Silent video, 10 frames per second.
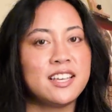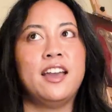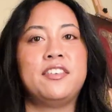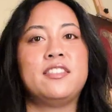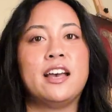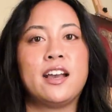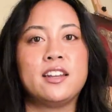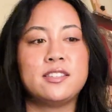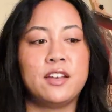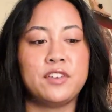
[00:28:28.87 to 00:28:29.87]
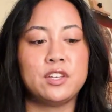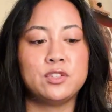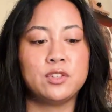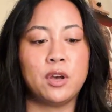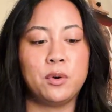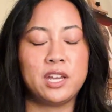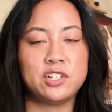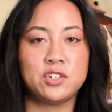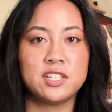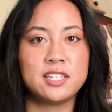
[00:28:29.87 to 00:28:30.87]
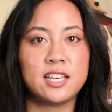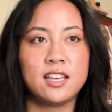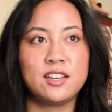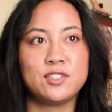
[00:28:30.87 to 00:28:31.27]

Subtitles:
I think that kind of stuff is so interesting,